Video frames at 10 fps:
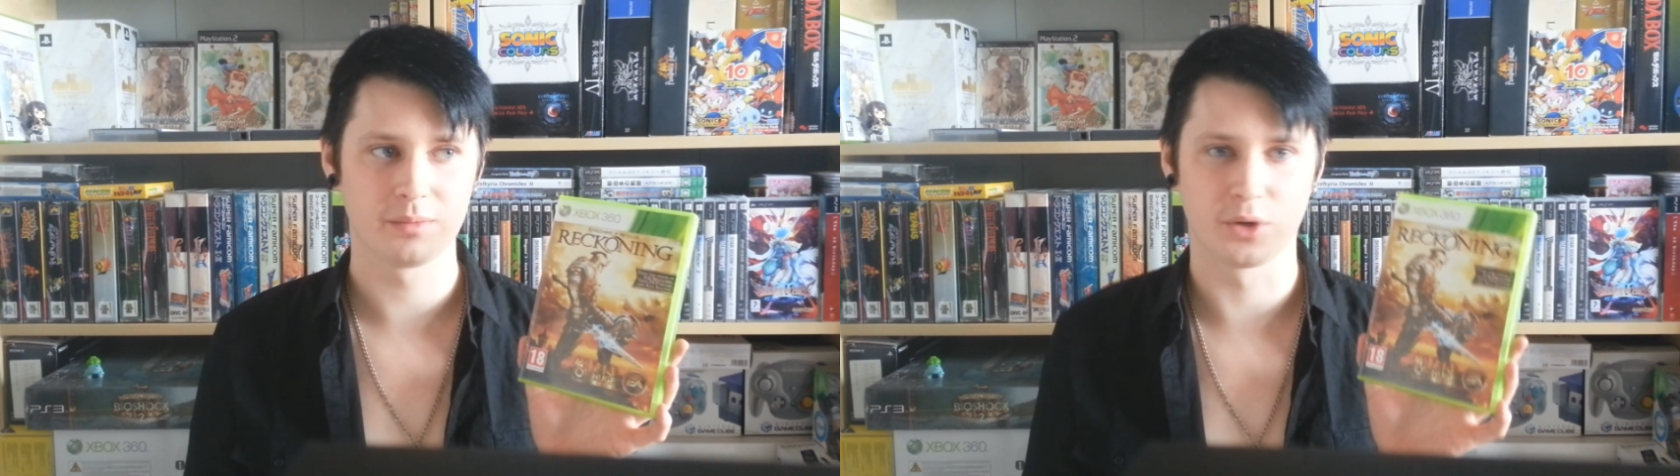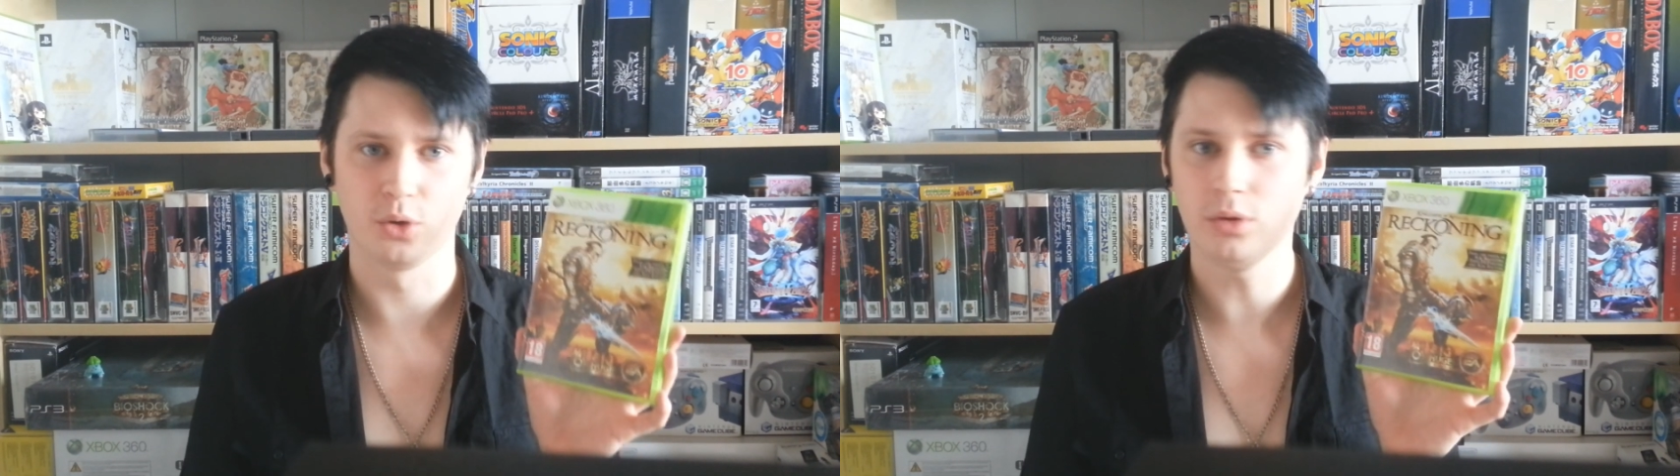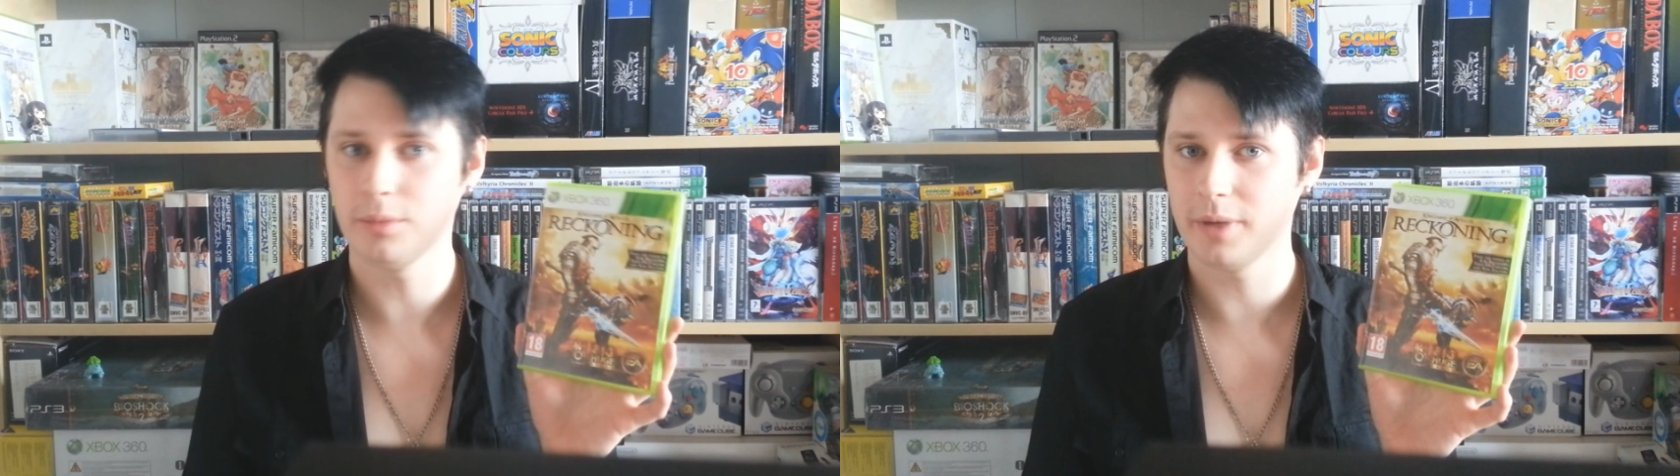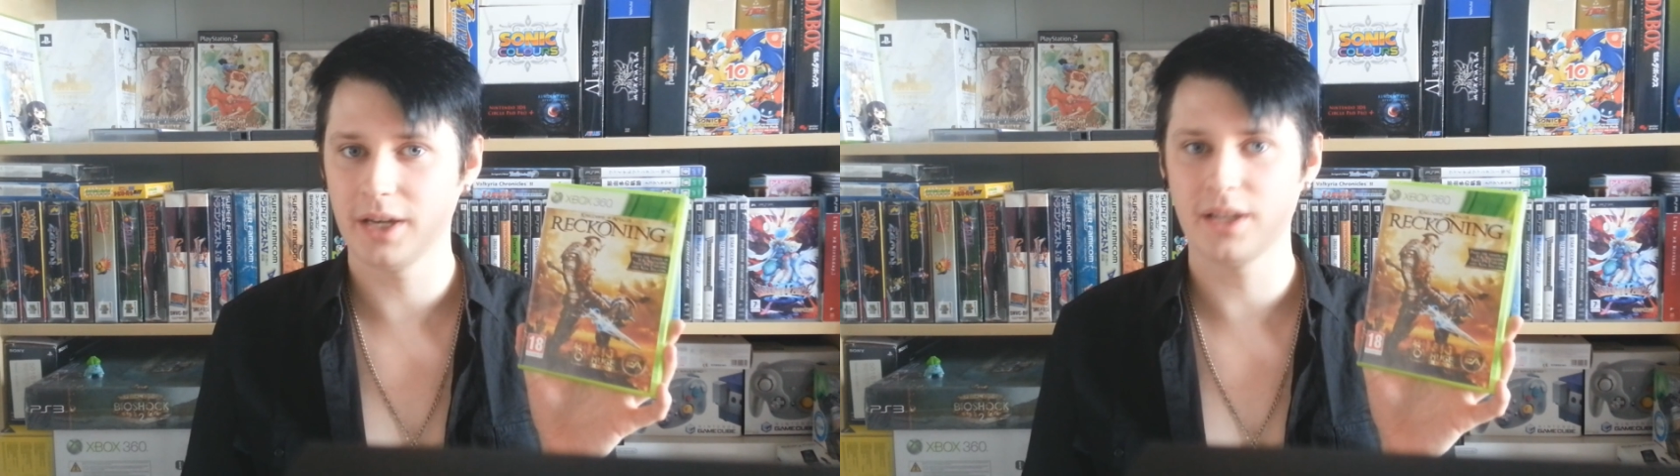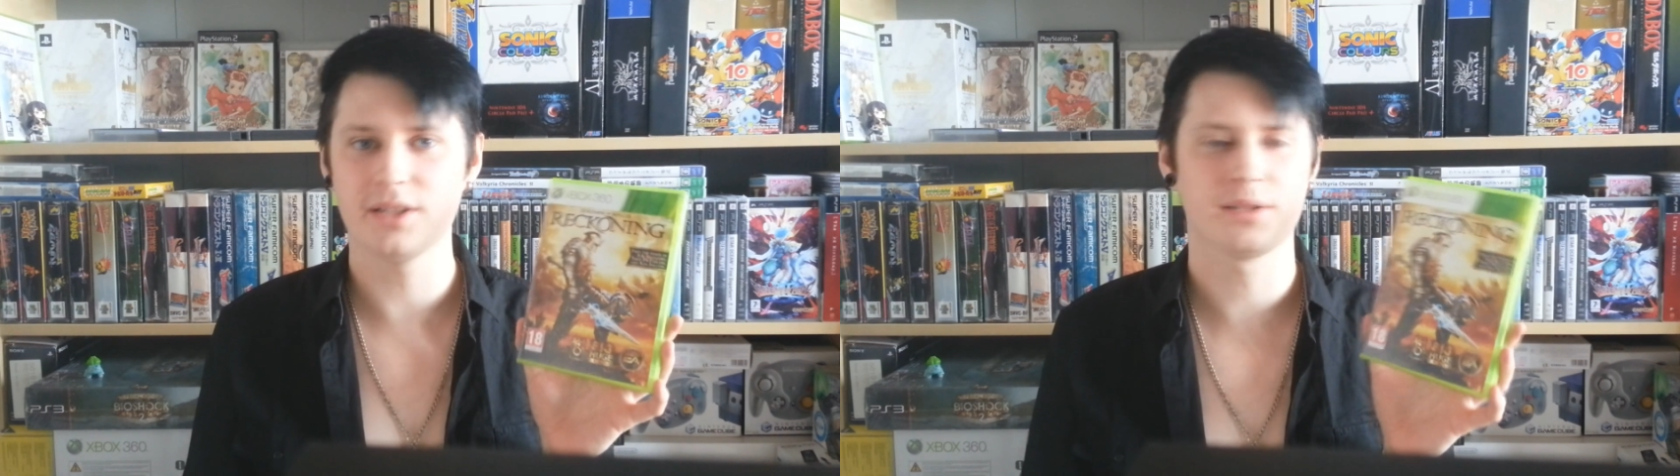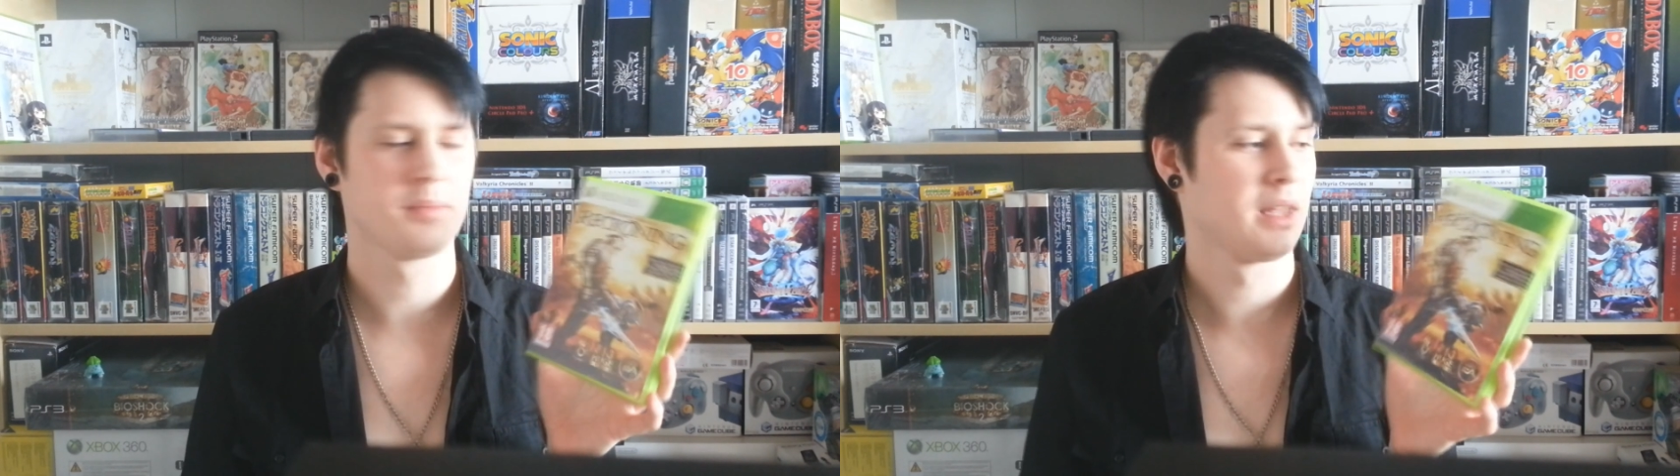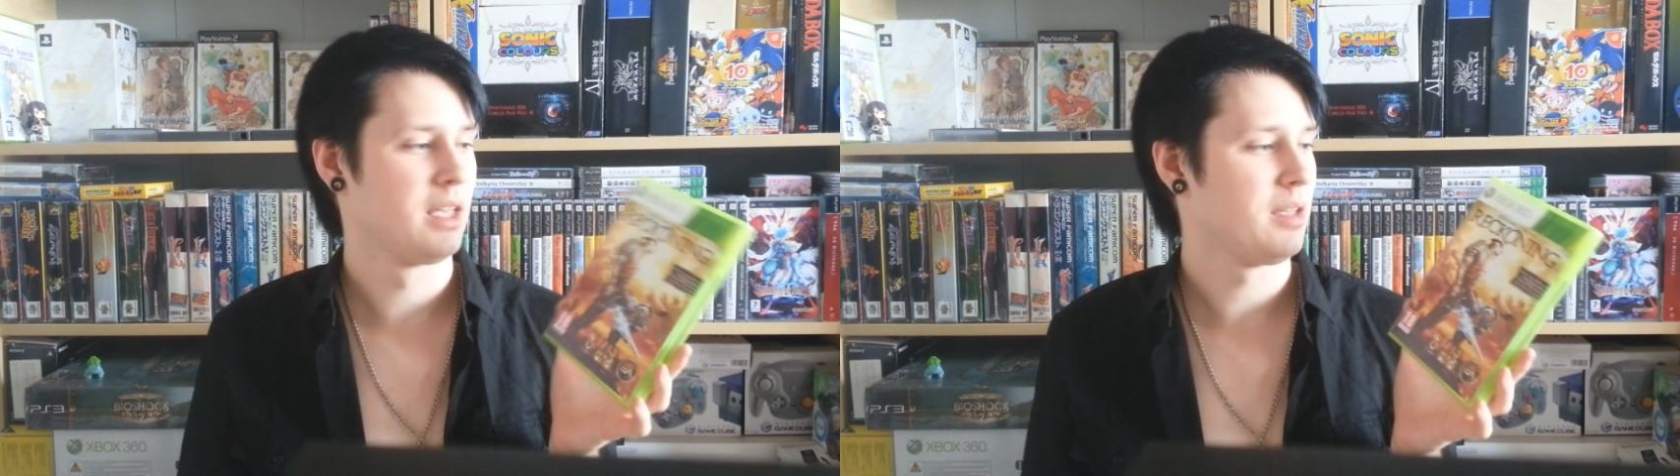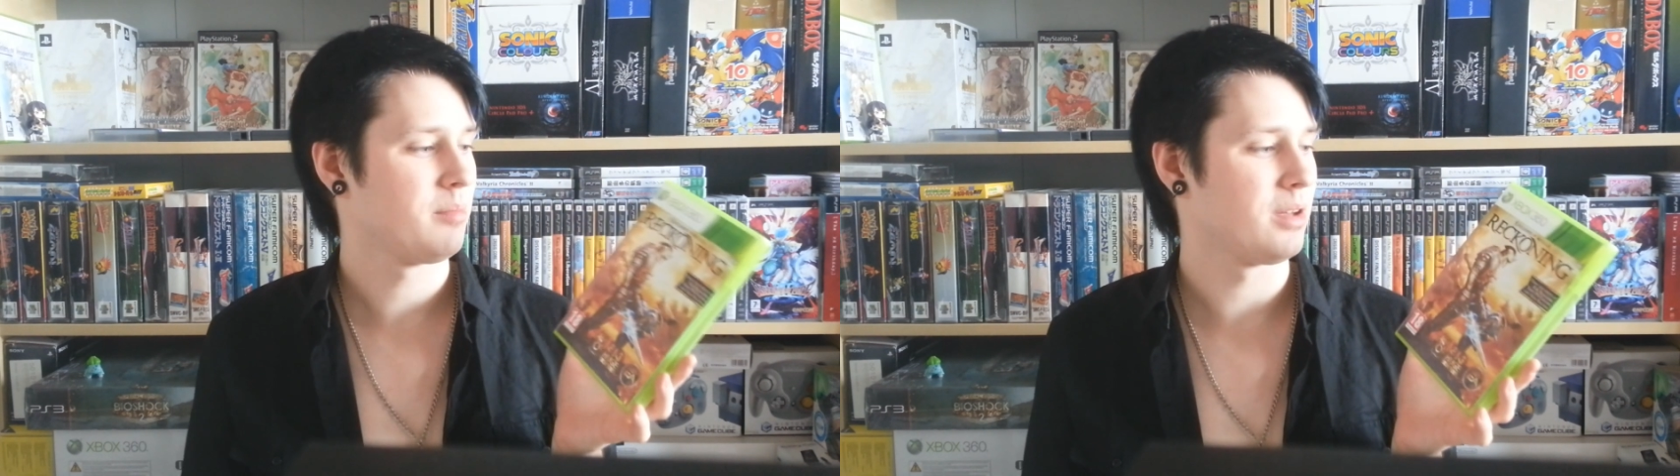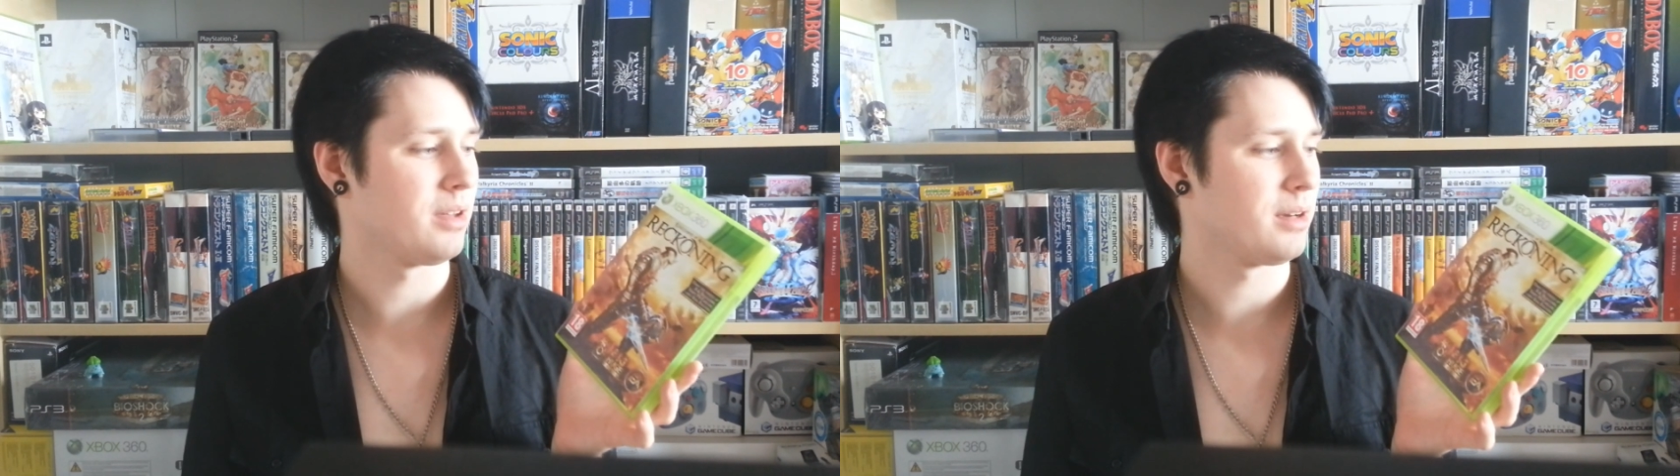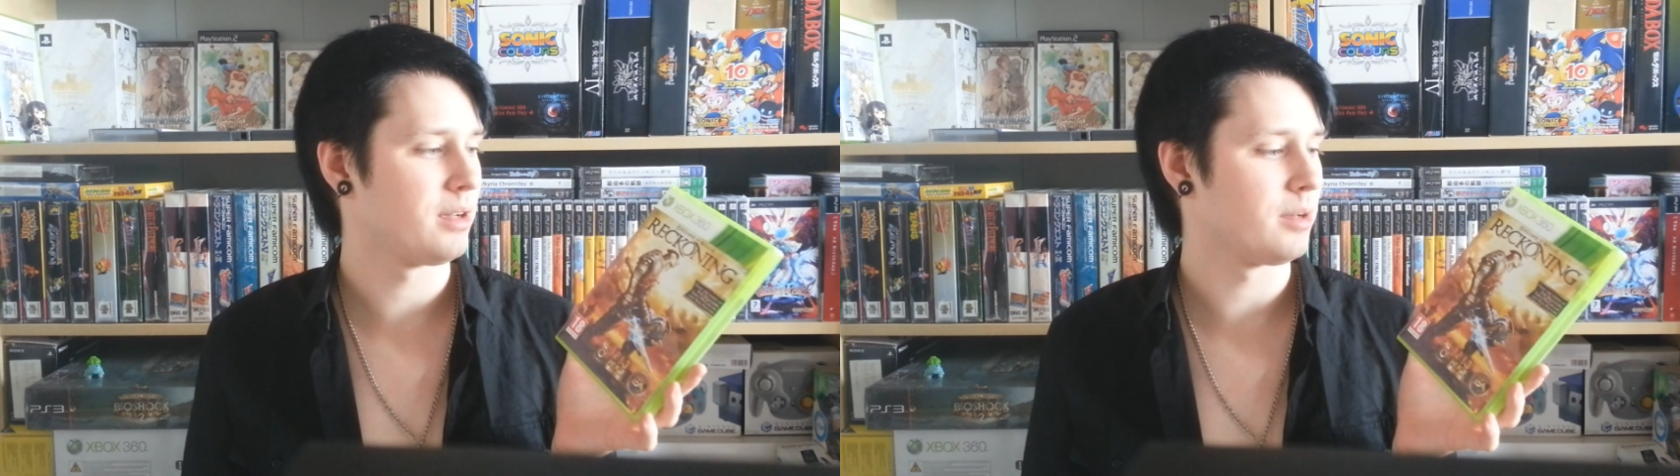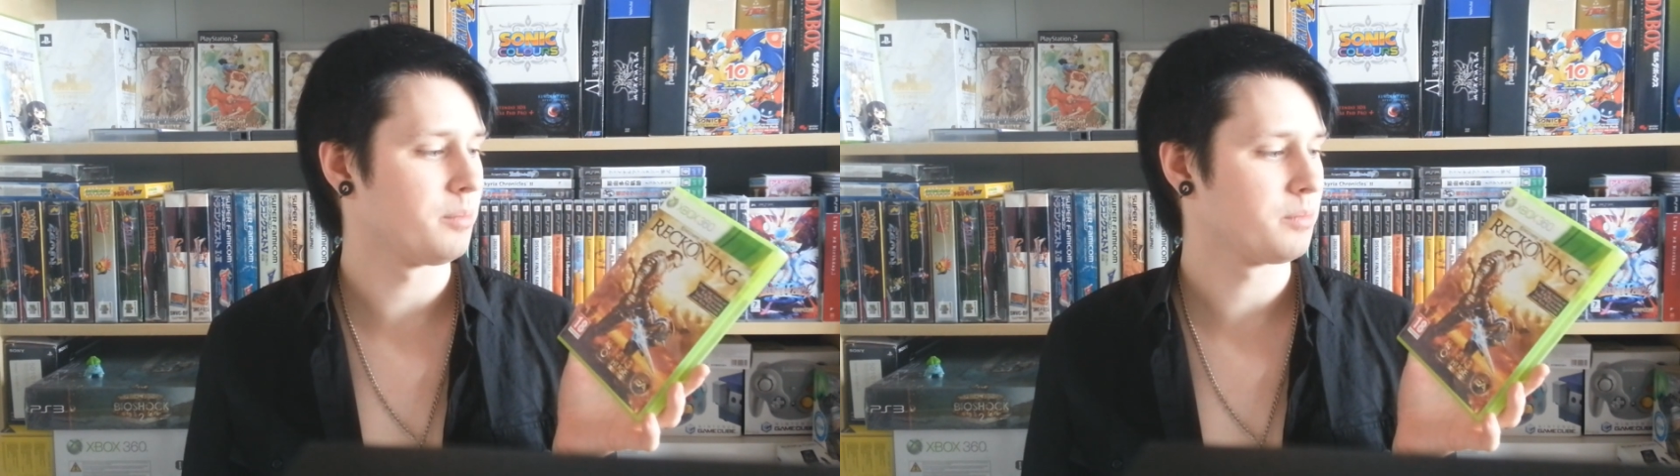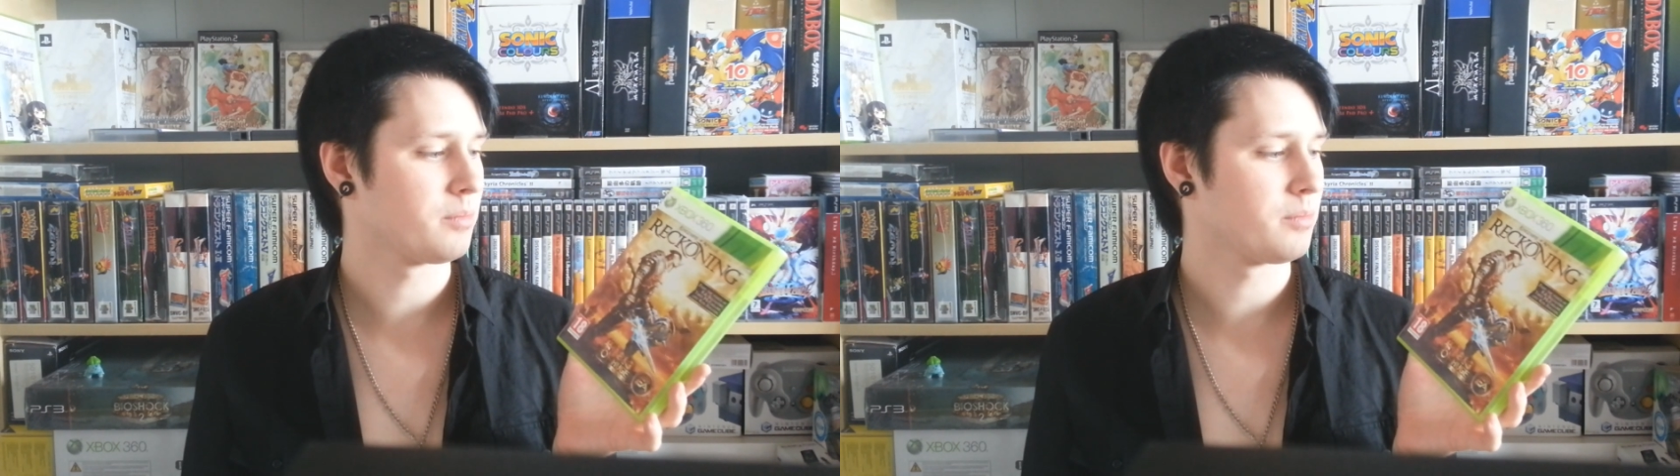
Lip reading: cool, I guess. But